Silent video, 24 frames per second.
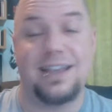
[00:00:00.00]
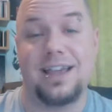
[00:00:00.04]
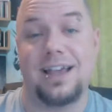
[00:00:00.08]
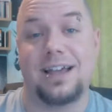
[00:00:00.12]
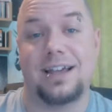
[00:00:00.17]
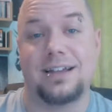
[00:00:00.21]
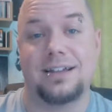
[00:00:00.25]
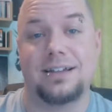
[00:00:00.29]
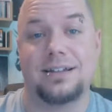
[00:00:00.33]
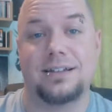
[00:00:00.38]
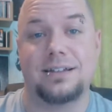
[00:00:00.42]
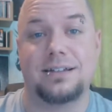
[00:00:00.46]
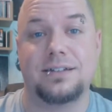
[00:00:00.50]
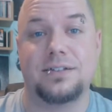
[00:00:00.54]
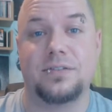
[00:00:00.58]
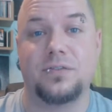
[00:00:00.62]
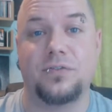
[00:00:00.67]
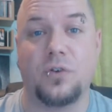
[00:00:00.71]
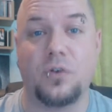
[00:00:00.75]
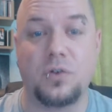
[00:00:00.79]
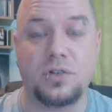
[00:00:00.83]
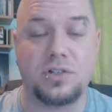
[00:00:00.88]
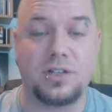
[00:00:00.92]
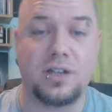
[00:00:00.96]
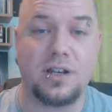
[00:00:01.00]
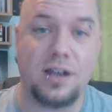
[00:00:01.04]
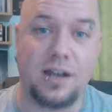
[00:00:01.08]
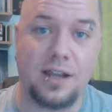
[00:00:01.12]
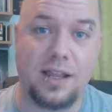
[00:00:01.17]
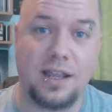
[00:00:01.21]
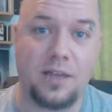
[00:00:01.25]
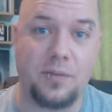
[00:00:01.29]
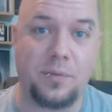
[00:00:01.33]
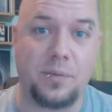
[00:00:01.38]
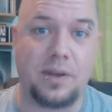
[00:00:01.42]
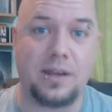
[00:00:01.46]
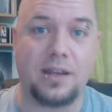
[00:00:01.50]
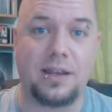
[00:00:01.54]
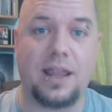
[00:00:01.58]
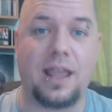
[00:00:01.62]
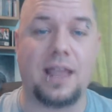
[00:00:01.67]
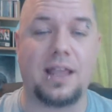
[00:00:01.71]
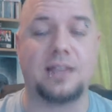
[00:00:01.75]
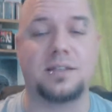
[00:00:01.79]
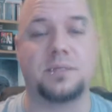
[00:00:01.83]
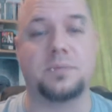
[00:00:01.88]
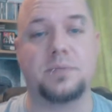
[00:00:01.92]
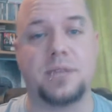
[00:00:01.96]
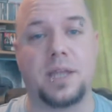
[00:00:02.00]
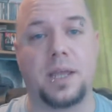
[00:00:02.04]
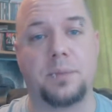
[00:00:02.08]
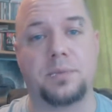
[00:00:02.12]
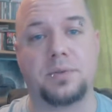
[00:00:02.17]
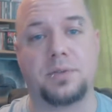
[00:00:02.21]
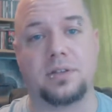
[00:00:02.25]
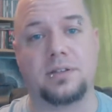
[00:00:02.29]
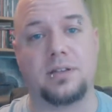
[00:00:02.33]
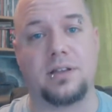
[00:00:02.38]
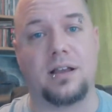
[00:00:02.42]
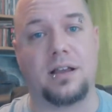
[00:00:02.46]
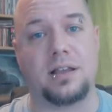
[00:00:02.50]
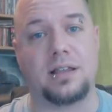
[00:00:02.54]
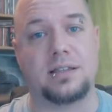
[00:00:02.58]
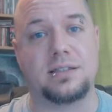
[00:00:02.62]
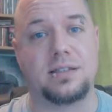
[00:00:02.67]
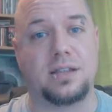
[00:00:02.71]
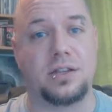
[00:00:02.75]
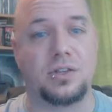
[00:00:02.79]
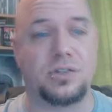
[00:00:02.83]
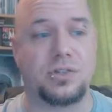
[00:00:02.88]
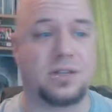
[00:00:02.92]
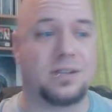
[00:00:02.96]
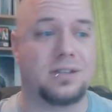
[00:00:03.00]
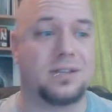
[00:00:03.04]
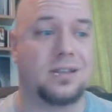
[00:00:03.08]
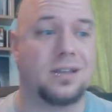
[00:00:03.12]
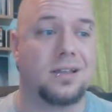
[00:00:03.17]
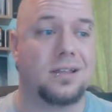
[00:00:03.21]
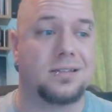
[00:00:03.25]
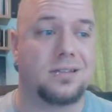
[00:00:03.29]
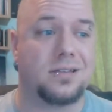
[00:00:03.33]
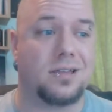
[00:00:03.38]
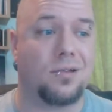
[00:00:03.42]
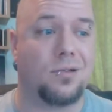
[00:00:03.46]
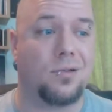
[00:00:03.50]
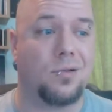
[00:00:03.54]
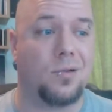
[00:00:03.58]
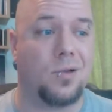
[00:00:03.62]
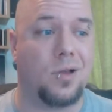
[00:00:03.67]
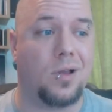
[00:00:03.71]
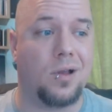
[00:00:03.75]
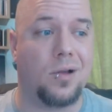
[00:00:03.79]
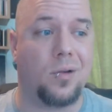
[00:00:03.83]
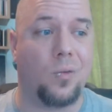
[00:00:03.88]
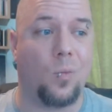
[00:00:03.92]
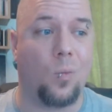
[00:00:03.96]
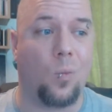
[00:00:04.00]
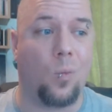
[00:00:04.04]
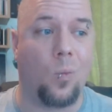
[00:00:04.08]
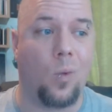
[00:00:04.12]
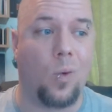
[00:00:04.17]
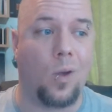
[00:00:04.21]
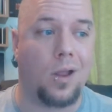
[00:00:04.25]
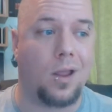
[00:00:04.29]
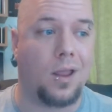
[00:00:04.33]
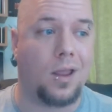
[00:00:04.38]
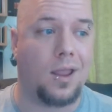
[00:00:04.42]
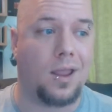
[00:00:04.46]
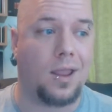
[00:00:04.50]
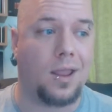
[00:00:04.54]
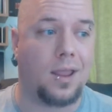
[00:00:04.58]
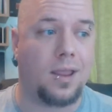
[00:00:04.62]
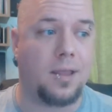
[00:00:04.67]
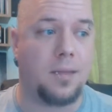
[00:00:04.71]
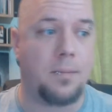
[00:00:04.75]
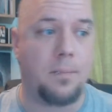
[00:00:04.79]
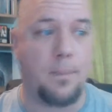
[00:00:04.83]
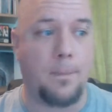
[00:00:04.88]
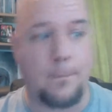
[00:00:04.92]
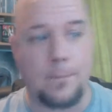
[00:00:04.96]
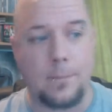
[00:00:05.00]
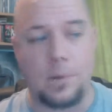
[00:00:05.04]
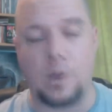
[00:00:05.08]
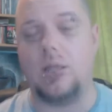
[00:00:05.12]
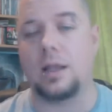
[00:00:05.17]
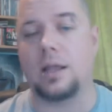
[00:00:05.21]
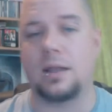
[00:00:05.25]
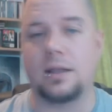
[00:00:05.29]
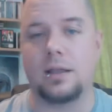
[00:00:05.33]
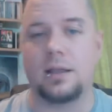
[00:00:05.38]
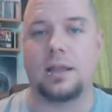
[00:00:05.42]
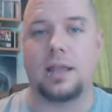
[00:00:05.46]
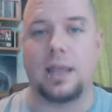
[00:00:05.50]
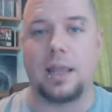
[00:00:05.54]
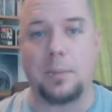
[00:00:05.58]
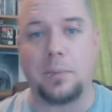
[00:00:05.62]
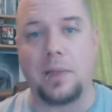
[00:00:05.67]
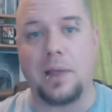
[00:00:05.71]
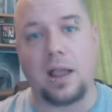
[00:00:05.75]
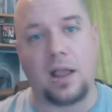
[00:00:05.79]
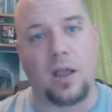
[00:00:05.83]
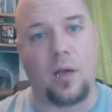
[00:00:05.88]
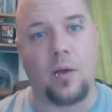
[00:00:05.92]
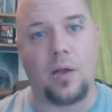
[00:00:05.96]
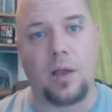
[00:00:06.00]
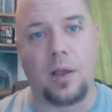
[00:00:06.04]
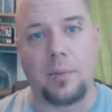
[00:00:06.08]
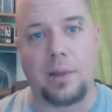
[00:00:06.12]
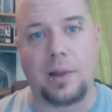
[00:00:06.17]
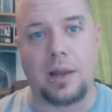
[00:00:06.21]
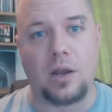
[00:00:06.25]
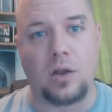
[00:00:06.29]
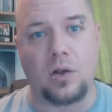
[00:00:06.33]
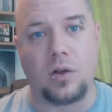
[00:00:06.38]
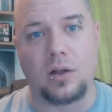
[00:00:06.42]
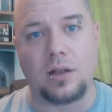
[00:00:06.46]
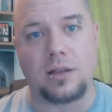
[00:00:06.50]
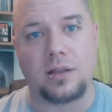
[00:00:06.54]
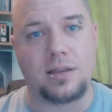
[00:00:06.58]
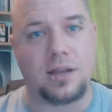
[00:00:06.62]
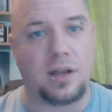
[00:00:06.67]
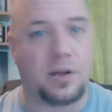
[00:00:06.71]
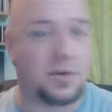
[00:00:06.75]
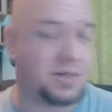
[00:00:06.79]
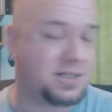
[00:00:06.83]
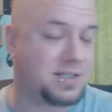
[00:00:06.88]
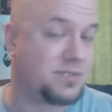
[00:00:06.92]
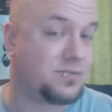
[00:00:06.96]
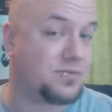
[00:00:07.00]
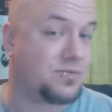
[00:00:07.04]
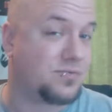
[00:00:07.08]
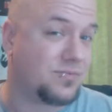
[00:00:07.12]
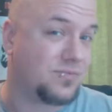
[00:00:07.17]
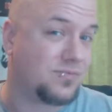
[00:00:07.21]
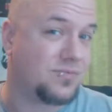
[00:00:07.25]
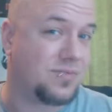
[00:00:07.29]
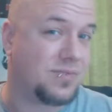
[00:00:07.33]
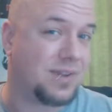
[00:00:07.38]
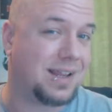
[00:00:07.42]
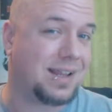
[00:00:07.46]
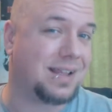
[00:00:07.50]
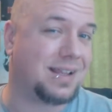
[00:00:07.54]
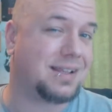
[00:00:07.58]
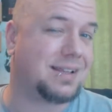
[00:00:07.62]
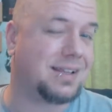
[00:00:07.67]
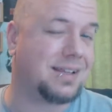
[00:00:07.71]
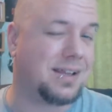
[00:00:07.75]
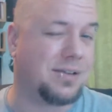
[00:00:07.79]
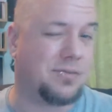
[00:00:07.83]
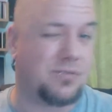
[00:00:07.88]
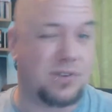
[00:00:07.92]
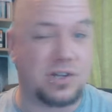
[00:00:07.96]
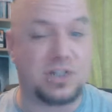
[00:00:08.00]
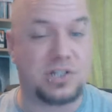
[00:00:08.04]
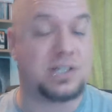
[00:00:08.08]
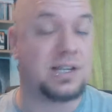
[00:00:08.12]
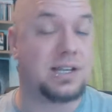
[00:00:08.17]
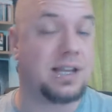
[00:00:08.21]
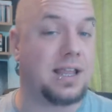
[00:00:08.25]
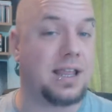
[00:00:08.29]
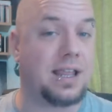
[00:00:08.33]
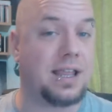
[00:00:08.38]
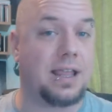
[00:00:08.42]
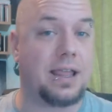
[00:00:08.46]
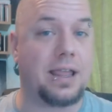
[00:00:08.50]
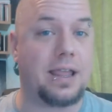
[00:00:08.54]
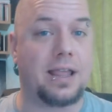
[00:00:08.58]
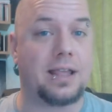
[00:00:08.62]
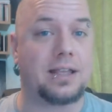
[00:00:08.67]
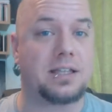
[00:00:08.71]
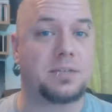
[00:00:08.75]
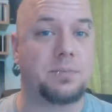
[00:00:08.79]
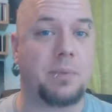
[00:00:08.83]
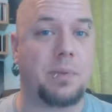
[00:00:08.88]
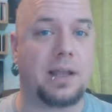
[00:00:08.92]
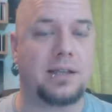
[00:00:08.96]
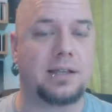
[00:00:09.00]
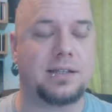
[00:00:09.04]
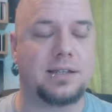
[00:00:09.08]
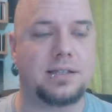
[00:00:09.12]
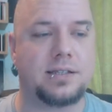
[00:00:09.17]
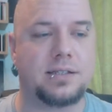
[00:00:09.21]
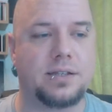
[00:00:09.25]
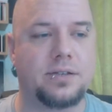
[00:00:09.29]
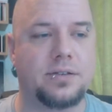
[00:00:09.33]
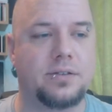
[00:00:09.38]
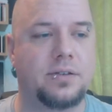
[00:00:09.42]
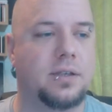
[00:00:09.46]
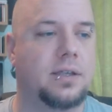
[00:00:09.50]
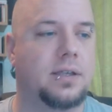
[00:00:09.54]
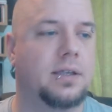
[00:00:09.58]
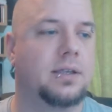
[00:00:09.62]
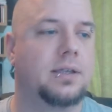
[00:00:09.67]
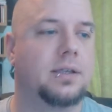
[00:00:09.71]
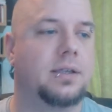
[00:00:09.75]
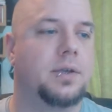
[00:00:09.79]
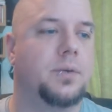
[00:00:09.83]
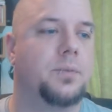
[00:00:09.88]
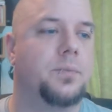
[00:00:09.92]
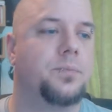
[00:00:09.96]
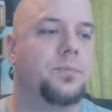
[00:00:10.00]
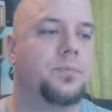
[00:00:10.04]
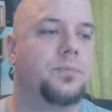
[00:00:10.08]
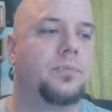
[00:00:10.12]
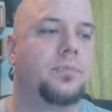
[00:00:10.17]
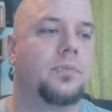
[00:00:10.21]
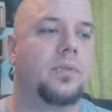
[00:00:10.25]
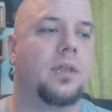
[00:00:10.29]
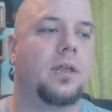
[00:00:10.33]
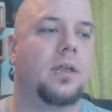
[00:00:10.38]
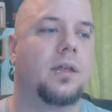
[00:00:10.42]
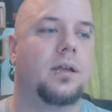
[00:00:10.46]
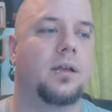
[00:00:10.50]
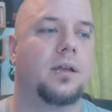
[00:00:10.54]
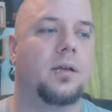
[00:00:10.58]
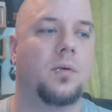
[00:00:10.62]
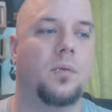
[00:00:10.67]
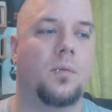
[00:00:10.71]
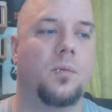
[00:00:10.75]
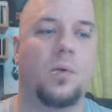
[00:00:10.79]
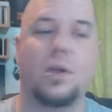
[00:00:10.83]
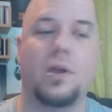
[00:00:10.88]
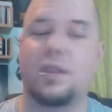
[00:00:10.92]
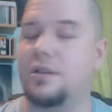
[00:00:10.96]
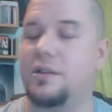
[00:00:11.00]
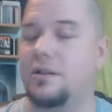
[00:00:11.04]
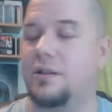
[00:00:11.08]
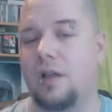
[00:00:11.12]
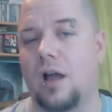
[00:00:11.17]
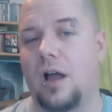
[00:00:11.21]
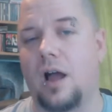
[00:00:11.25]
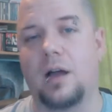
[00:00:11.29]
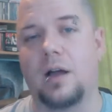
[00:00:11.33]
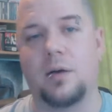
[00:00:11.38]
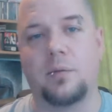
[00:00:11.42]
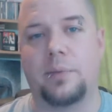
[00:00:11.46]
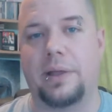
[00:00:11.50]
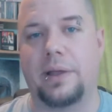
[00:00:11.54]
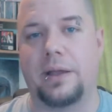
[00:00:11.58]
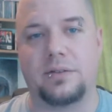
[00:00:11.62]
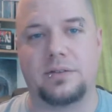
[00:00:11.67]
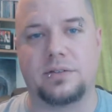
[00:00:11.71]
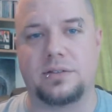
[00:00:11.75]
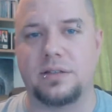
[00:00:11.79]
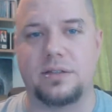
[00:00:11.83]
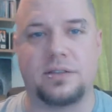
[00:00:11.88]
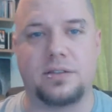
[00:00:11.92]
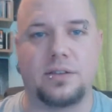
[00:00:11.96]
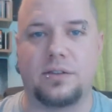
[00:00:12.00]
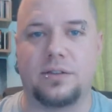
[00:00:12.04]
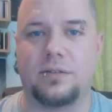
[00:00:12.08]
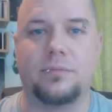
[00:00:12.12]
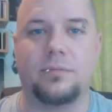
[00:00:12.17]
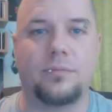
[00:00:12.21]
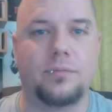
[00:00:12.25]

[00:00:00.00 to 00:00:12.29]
yeah, fortunately I've been getting some tips on Darkest Dungeon, so we might keep that going a bit longer than I was originally expecting to. Whether I'll be able to